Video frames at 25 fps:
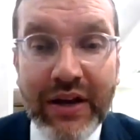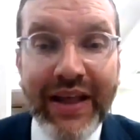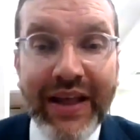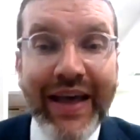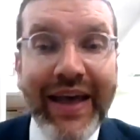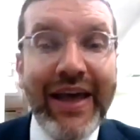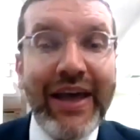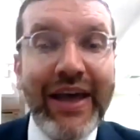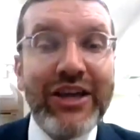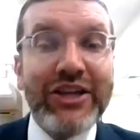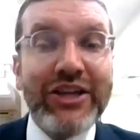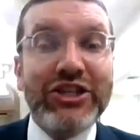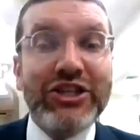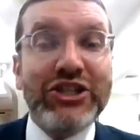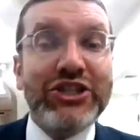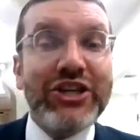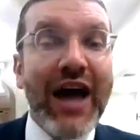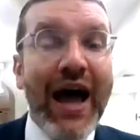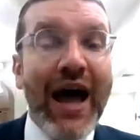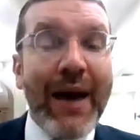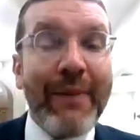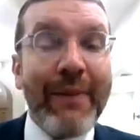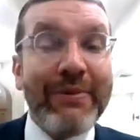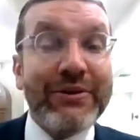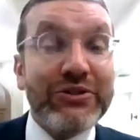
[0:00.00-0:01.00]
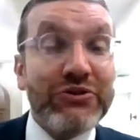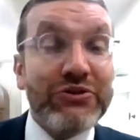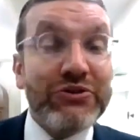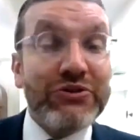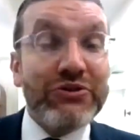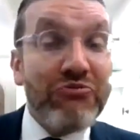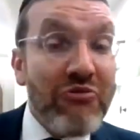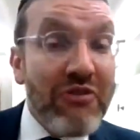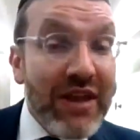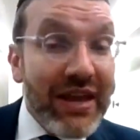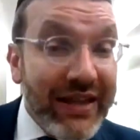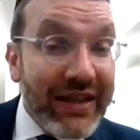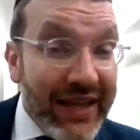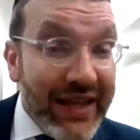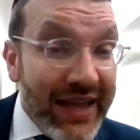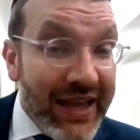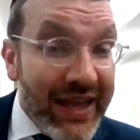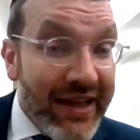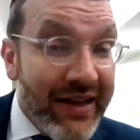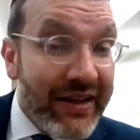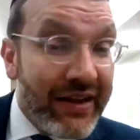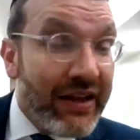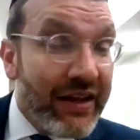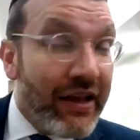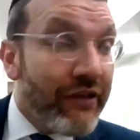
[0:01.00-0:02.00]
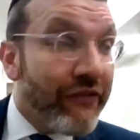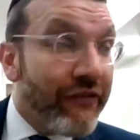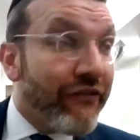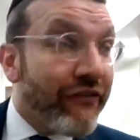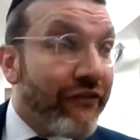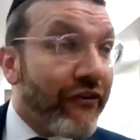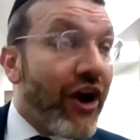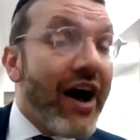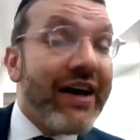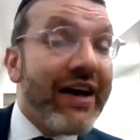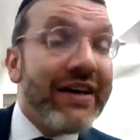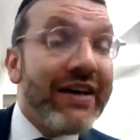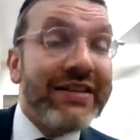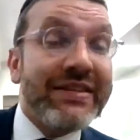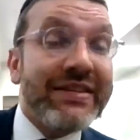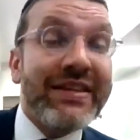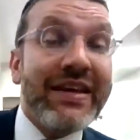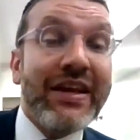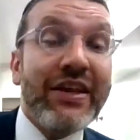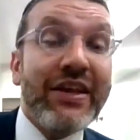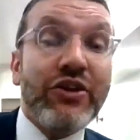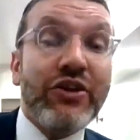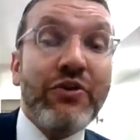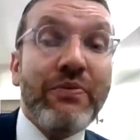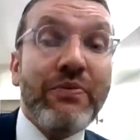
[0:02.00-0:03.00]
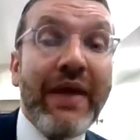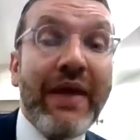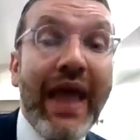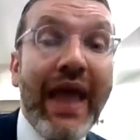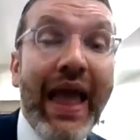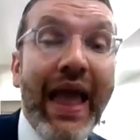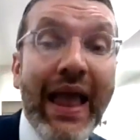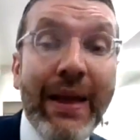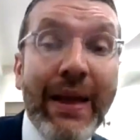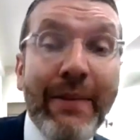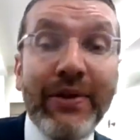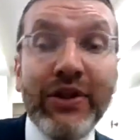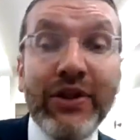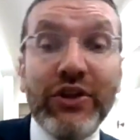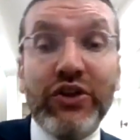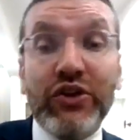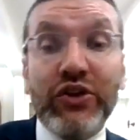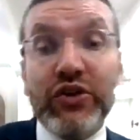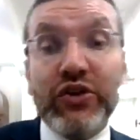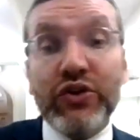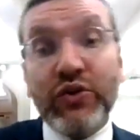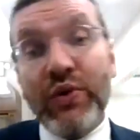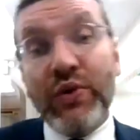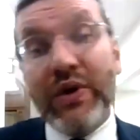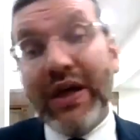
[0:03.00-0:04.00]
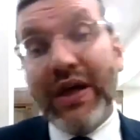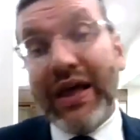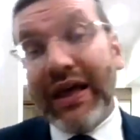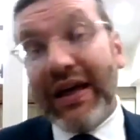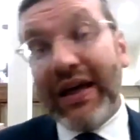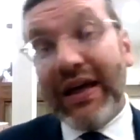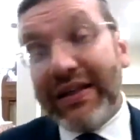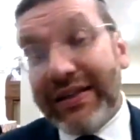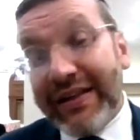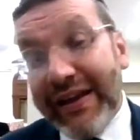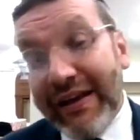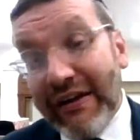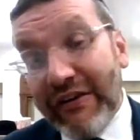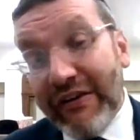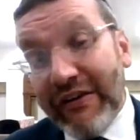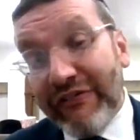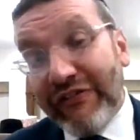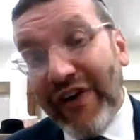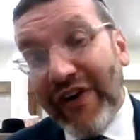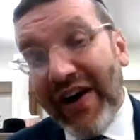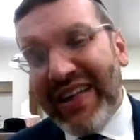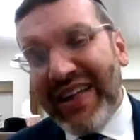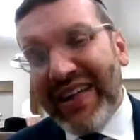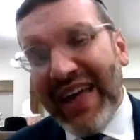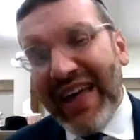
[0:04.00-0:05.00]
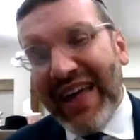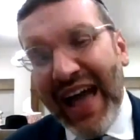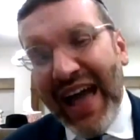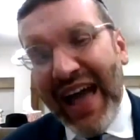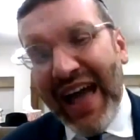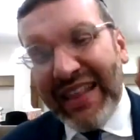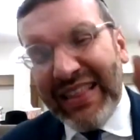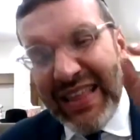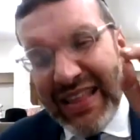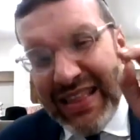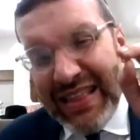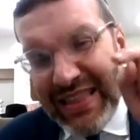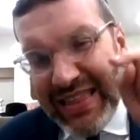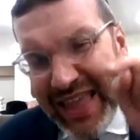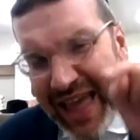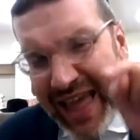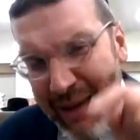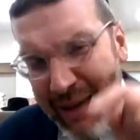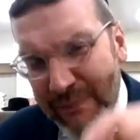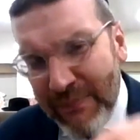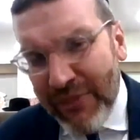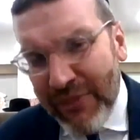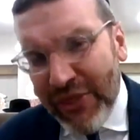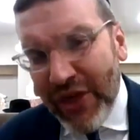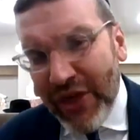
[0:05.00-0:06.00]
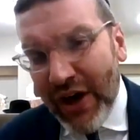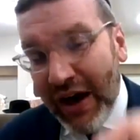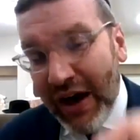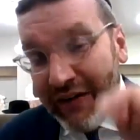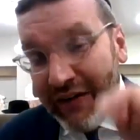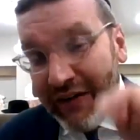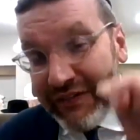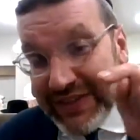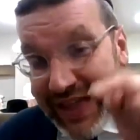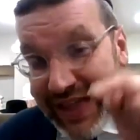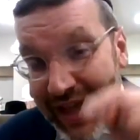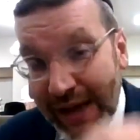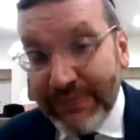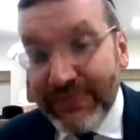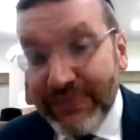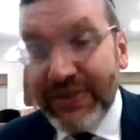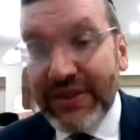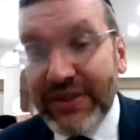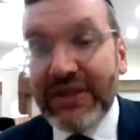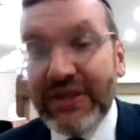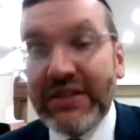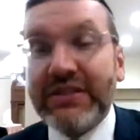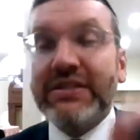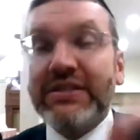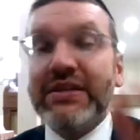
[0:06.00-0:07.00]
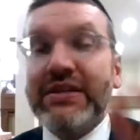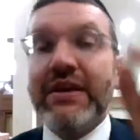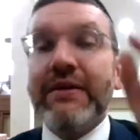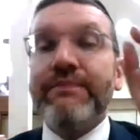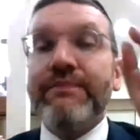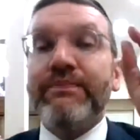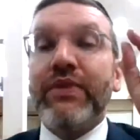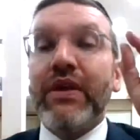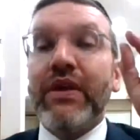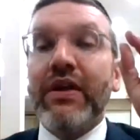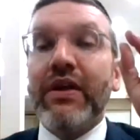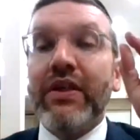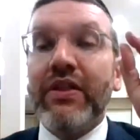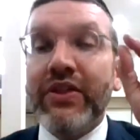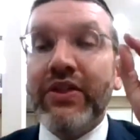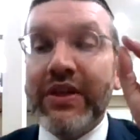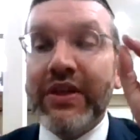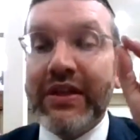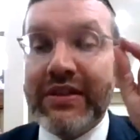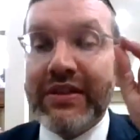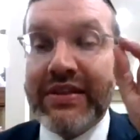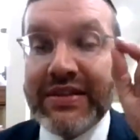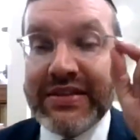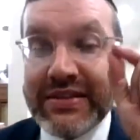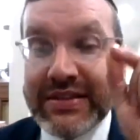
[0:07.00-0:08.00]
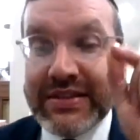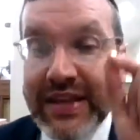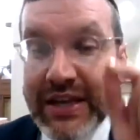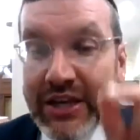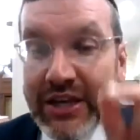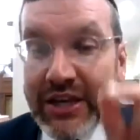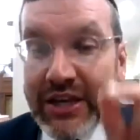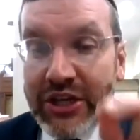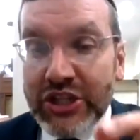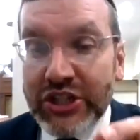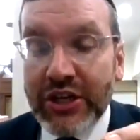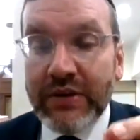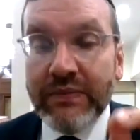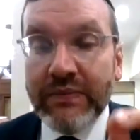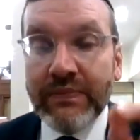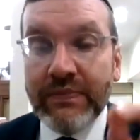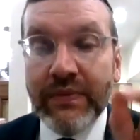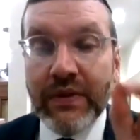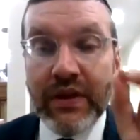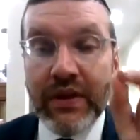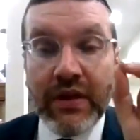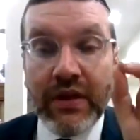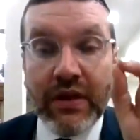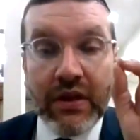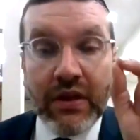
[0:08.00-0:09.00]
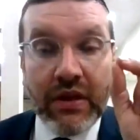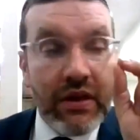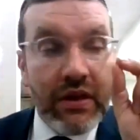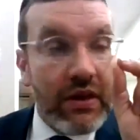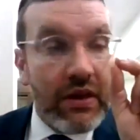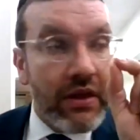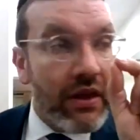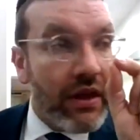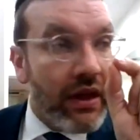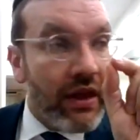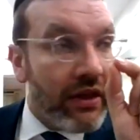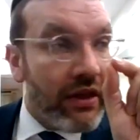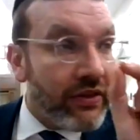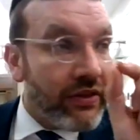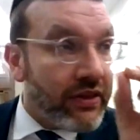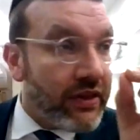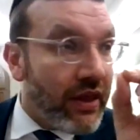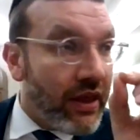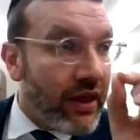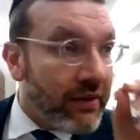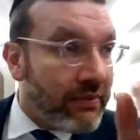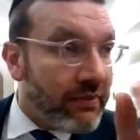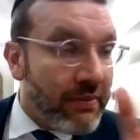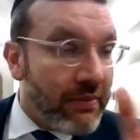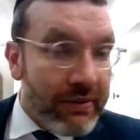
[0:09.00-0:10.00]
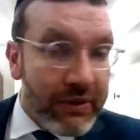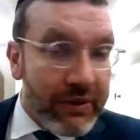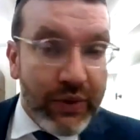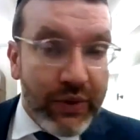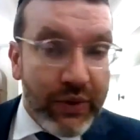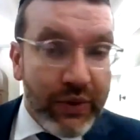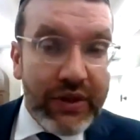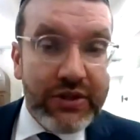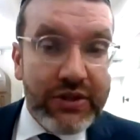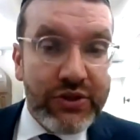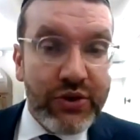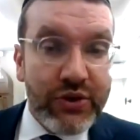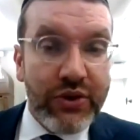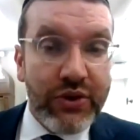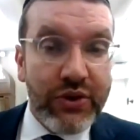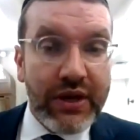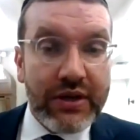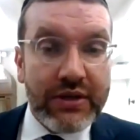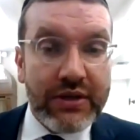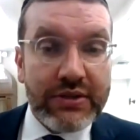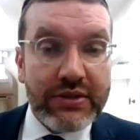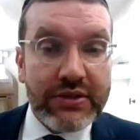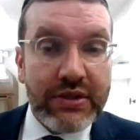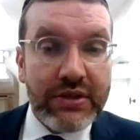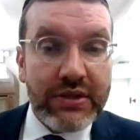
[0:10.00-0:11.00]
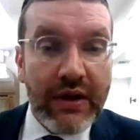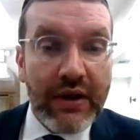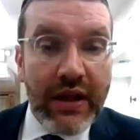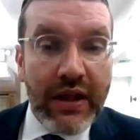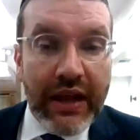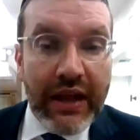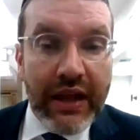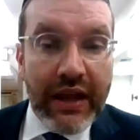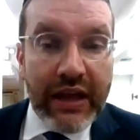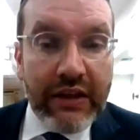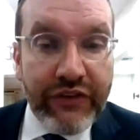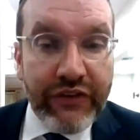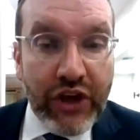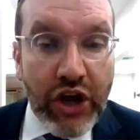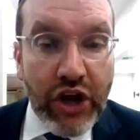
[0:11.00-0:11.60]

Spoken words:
his job is really for us to be able to clarify at the depth of depths the distinction in between these two things. Because